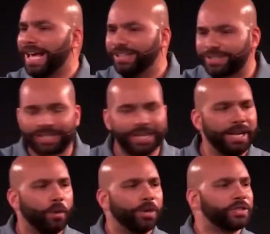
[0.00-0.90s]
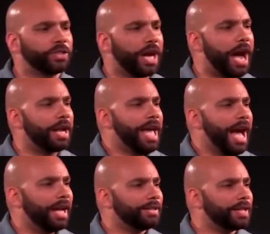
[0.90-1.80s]
He's sitting with Scott
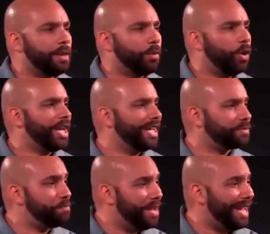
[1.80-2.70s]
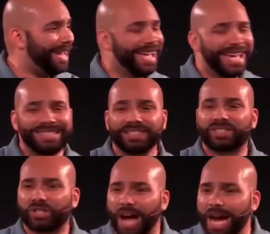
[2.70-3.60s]
at a table. He is being
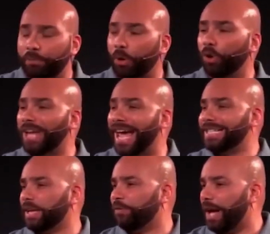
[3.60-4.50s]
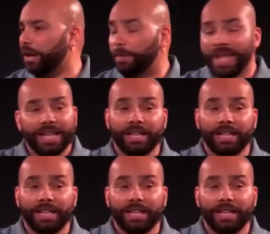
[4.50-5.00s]
discipled and developed.